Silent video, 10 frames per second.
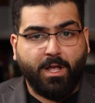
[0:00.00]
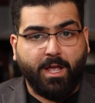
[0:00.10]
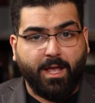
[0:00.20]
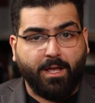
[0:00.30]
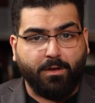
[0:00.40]

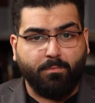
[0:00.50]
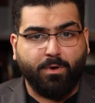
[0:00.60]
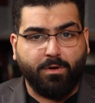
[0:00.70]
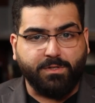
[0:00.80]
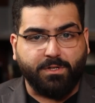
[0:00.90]
a
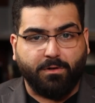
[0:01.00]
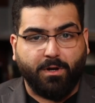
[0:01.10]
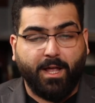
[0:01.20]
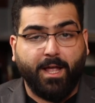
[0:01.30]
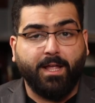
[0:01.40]
composer,
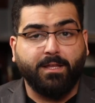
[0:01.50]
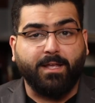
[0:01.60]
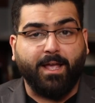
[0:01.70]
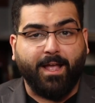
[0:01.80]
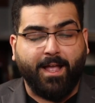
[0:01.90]
and
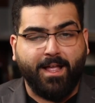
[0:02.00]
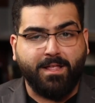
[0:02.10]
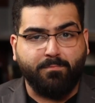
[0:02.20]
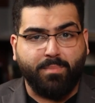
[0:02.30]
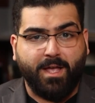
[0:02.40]
a
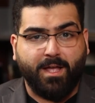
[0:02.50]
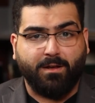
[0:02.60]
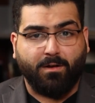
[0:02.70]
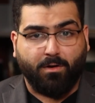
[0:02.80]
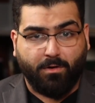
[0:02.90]
handpan
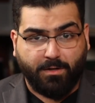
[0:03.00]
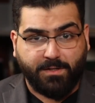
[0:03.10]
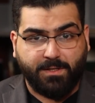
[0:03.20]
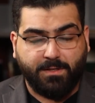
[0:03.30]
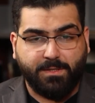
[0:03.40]

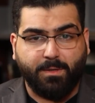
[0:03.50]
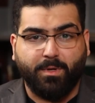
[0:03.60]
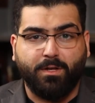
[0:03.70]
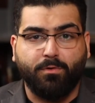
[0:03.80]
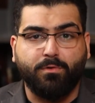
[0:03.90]
artist,
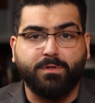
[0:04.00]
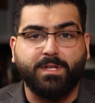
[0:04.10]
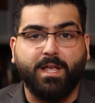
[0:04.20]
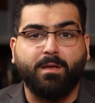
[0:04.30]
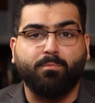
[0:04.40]
somebody who is
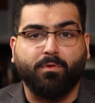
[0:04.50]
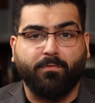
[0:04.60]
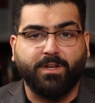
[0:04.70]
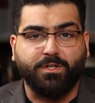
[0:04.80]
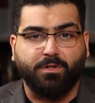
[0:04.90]
a
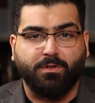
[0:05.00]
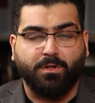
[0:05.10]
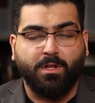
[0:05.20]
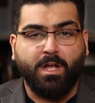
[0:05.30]
professional